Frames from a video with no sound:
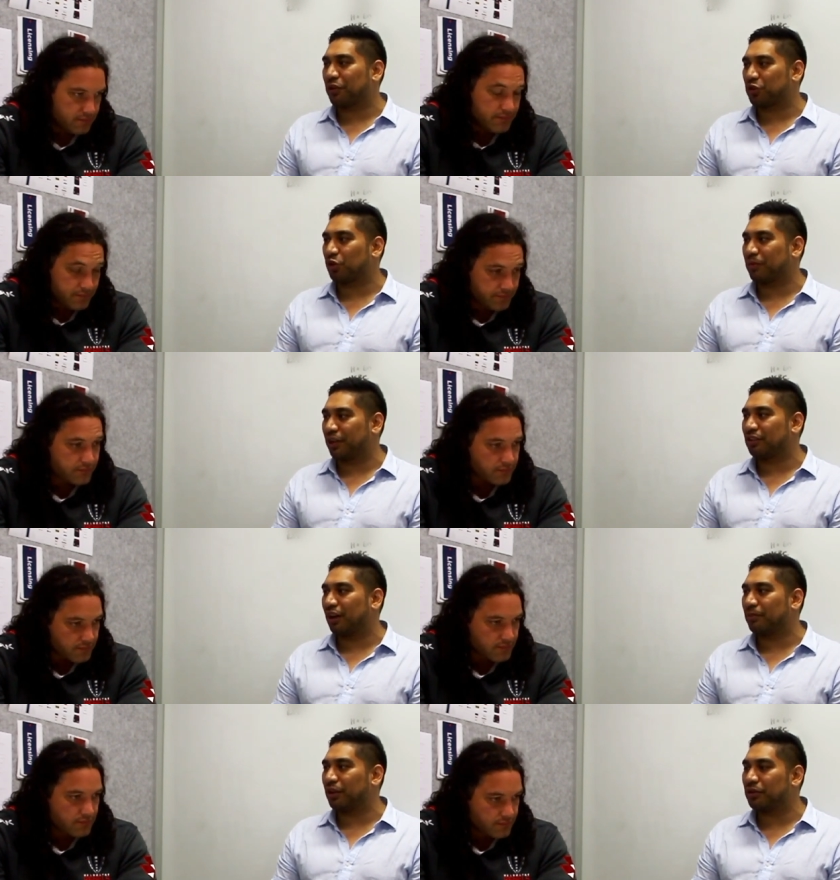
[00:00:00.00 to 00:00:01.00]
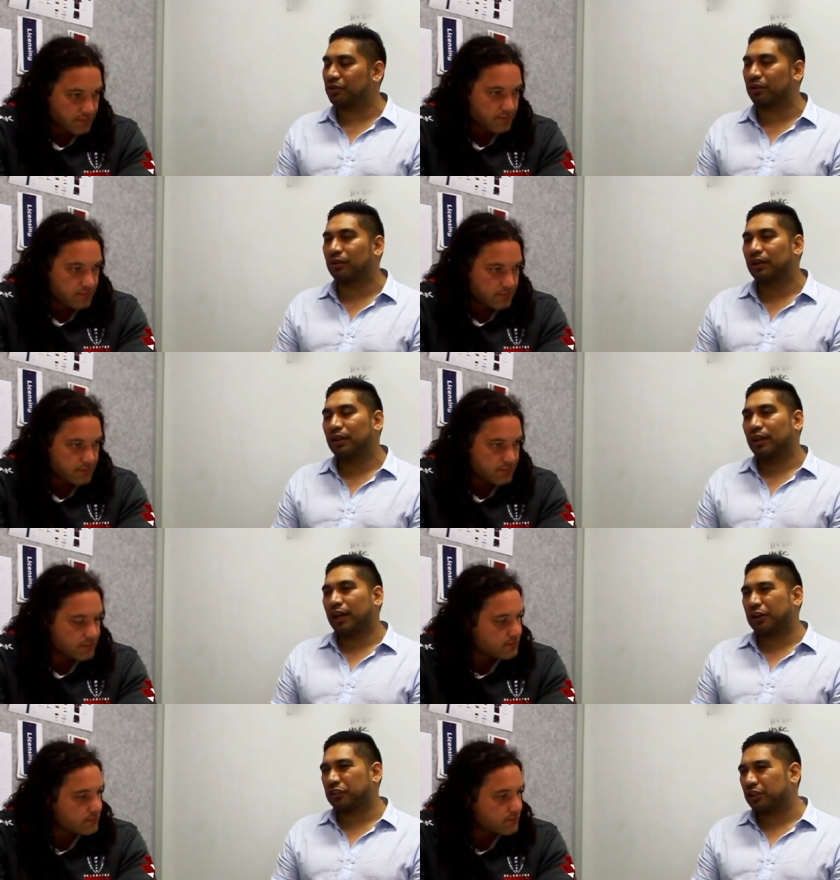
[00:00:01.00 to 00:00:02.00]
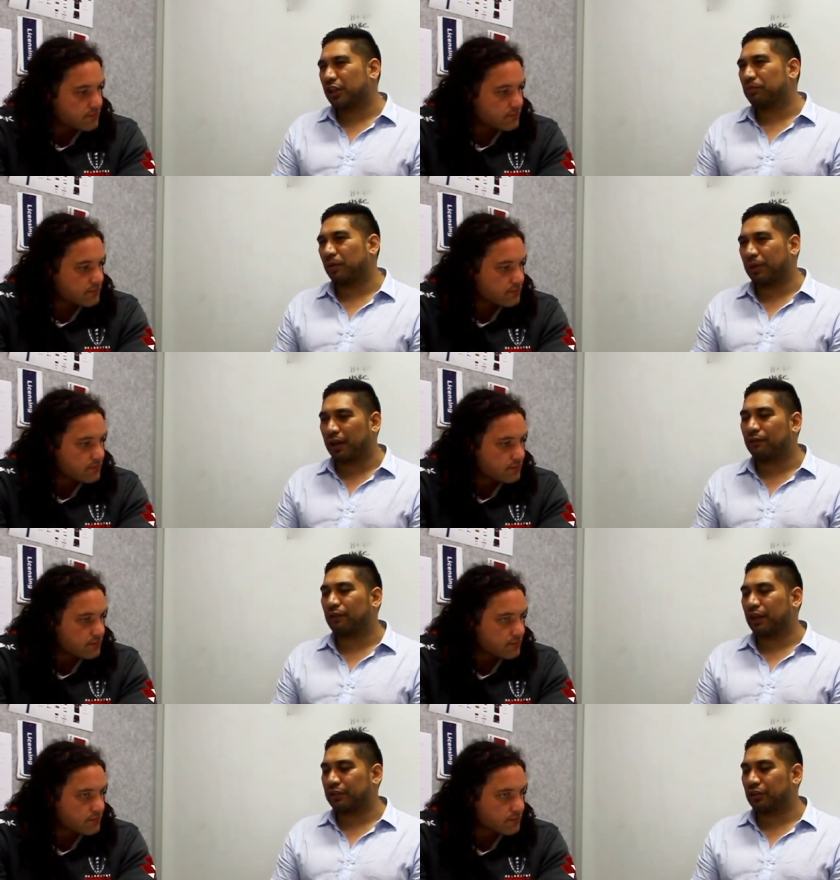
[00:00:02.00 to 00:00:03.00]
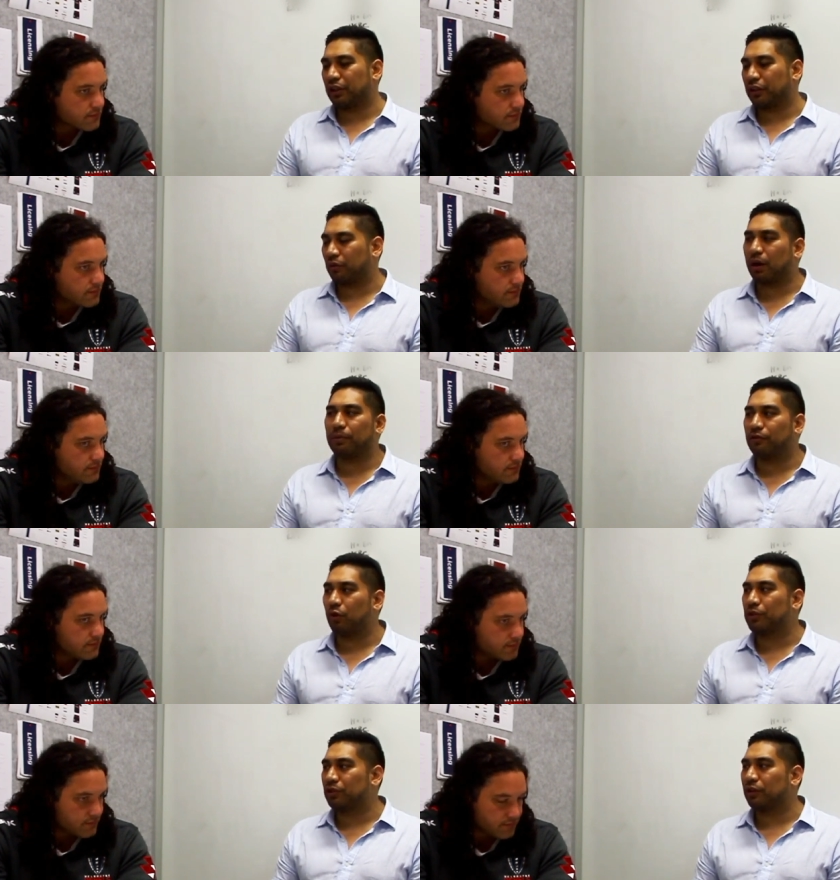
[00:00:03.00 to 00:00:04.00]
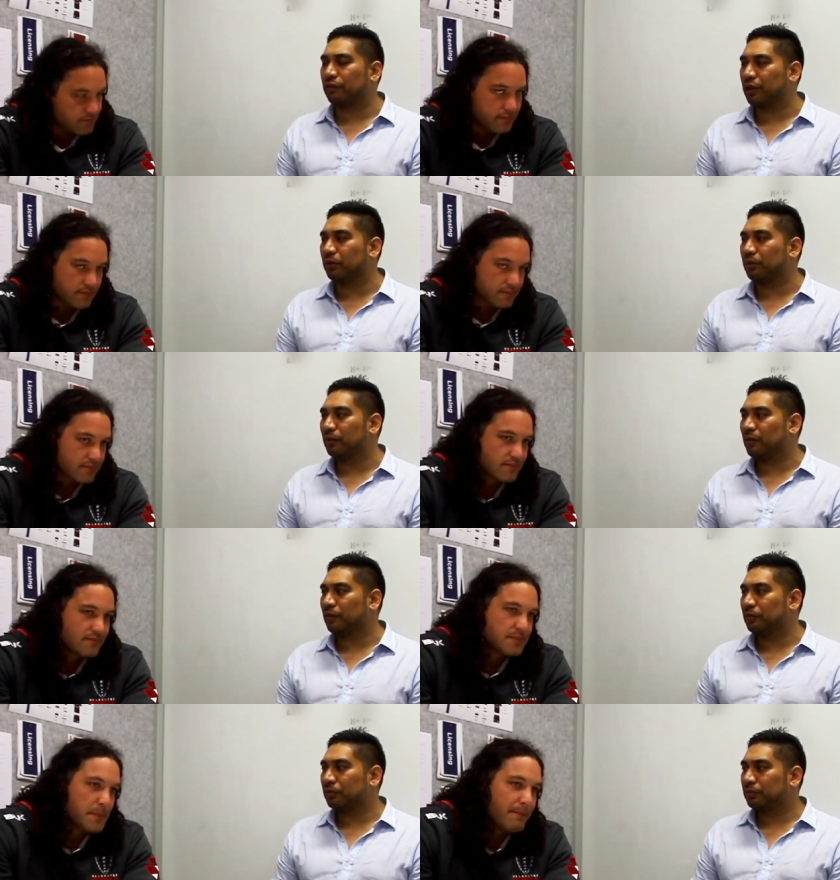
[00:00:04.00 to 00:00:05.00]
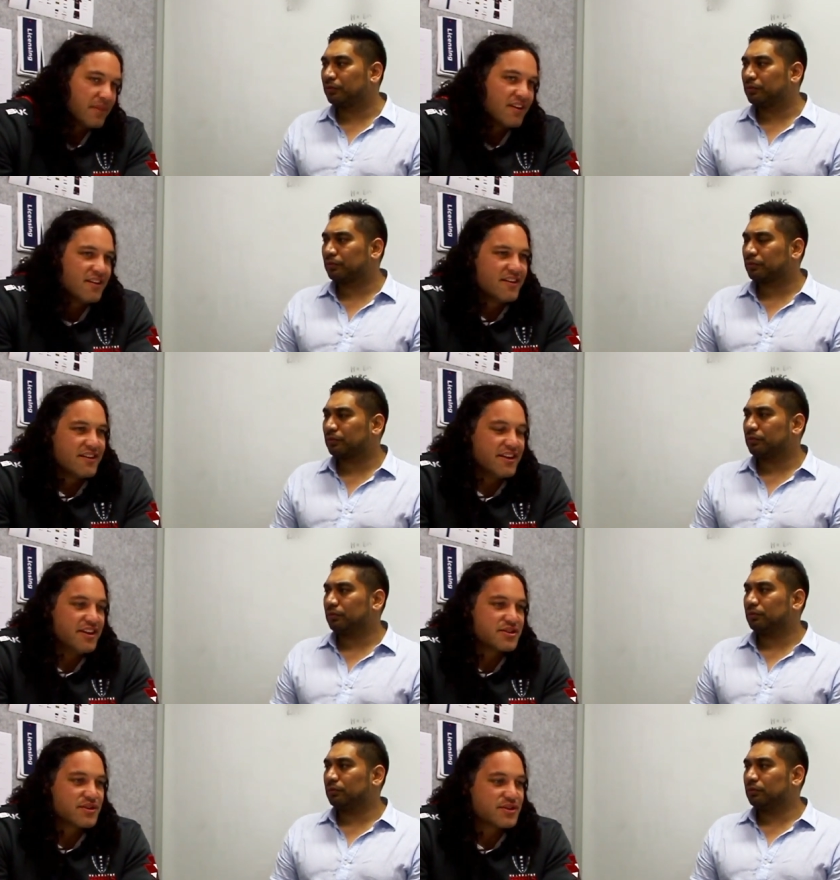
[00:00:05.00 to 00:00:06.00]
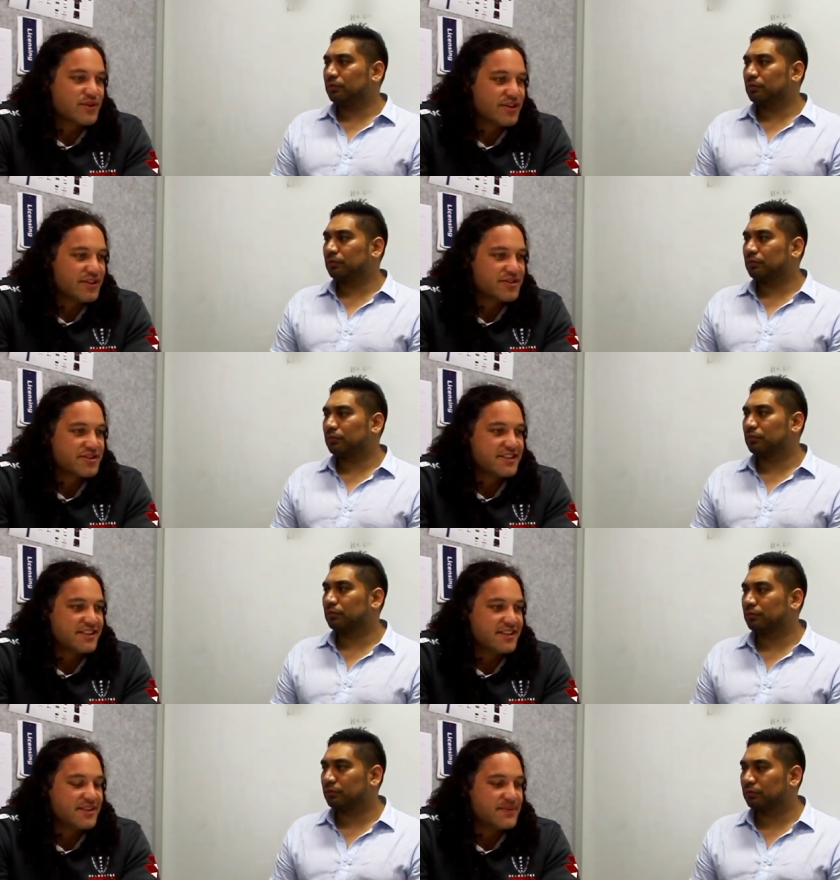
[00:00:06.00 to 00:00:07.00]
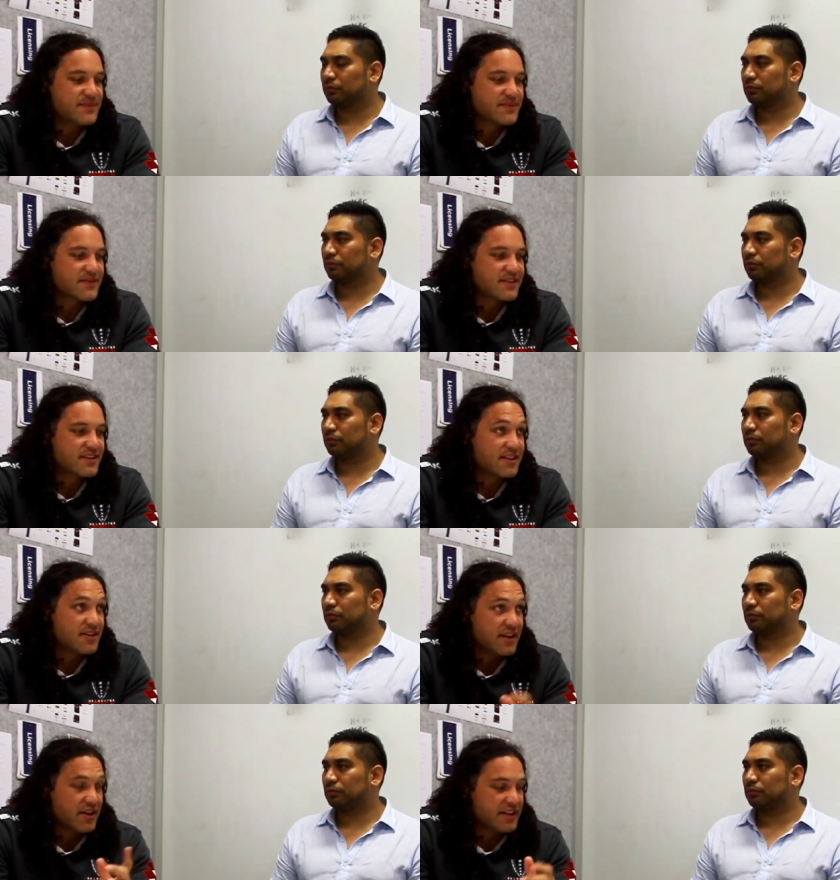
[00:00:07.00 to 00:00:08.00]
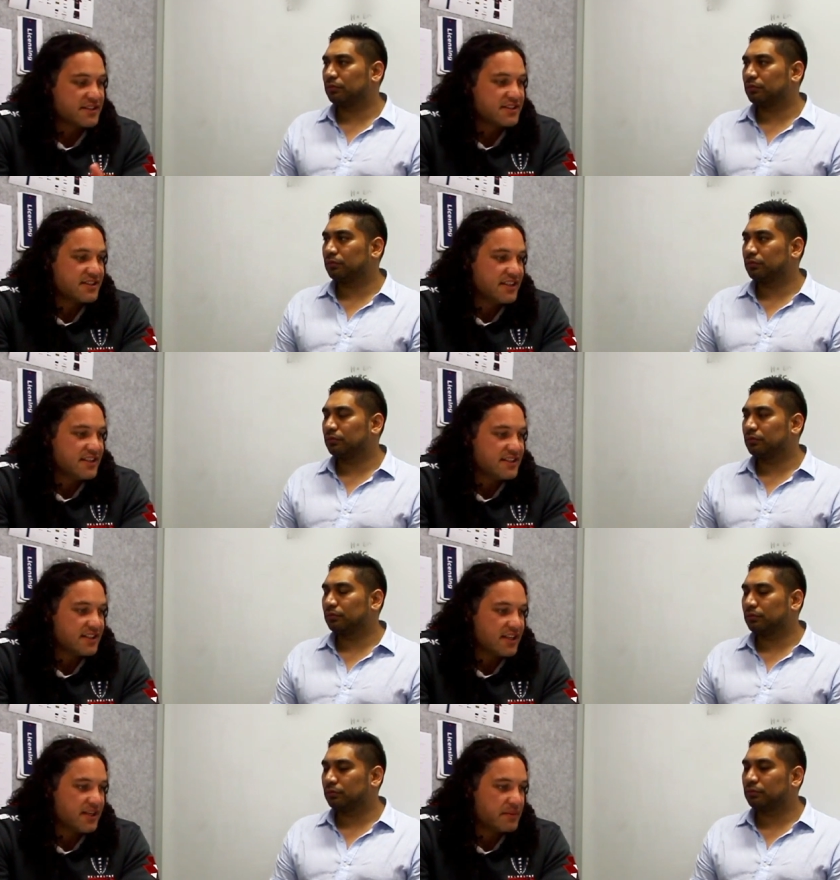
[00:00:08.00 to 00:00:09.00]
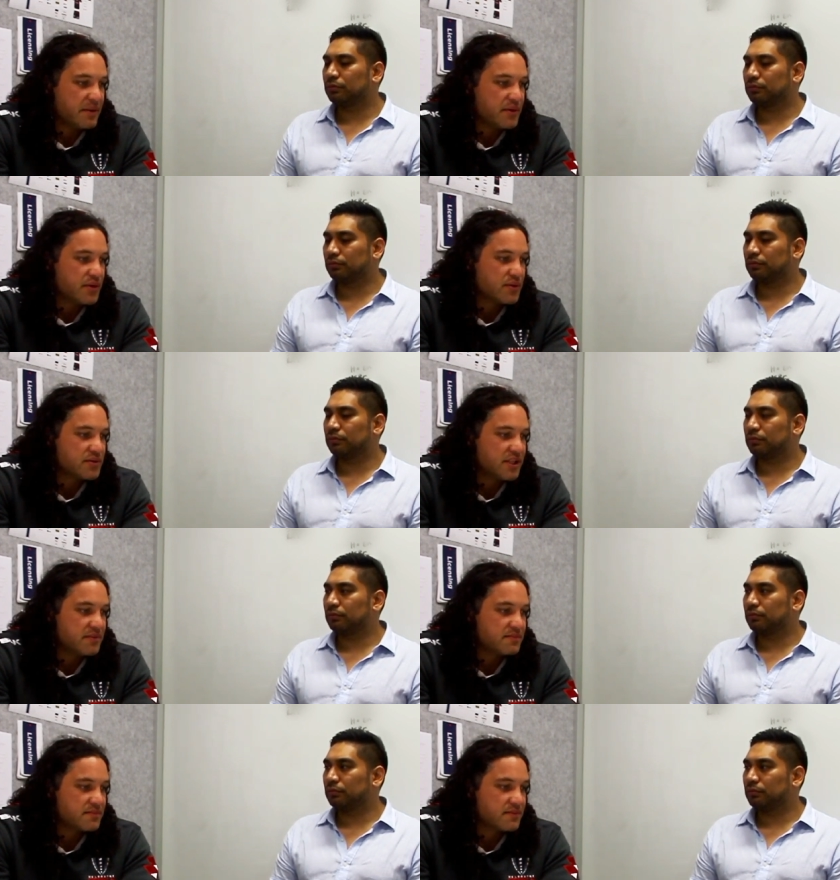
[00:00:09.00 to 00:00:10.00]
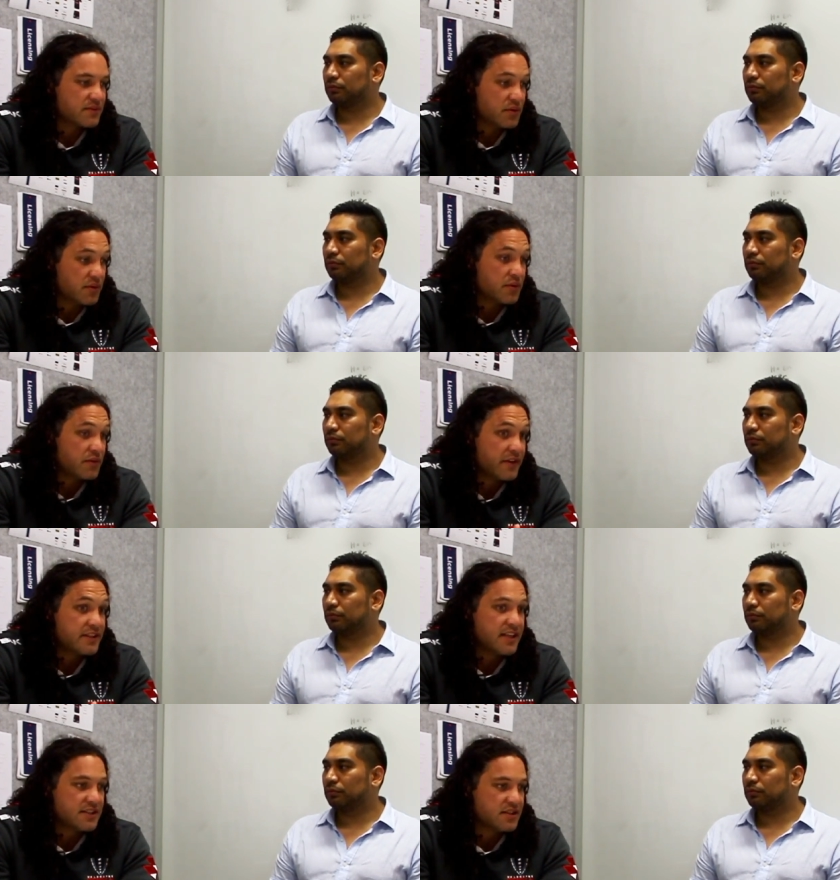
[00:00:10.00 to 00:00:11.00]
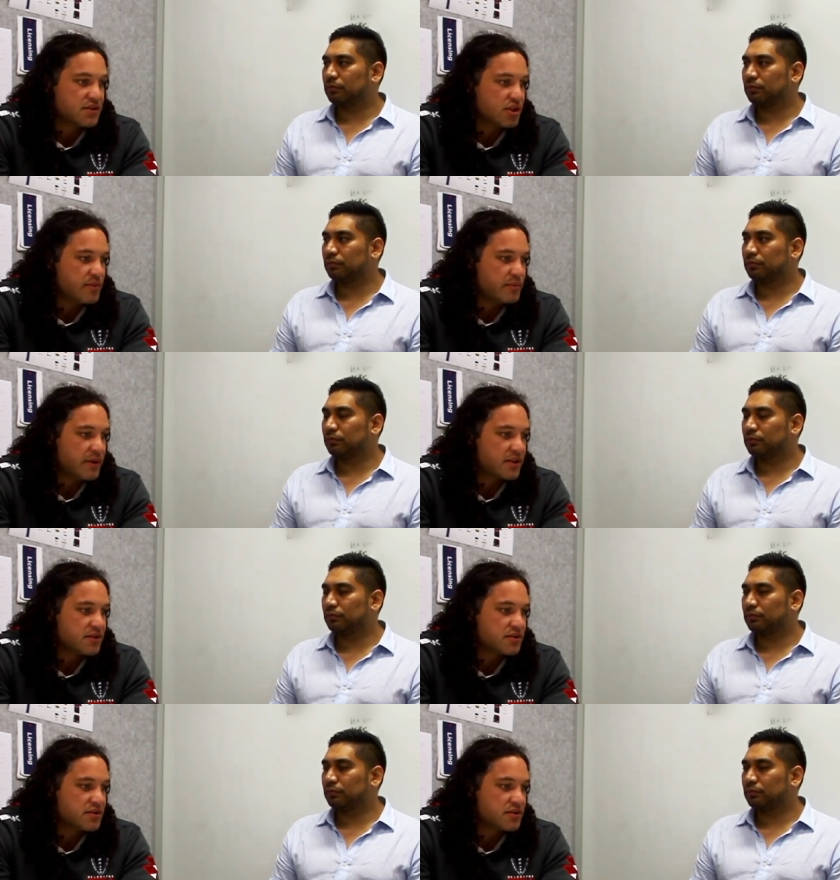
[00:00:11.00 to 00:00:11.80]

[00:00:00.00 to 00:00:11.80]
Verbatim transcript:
Speaker 1: to cover in a short amount of time. You know, so how does the team prepare for that so you get the right performance on the field?
Speaker 2: Yeah, it's, it's quite interesting. Um, our S&Cs and, um, and medical team do, do a fantastic job in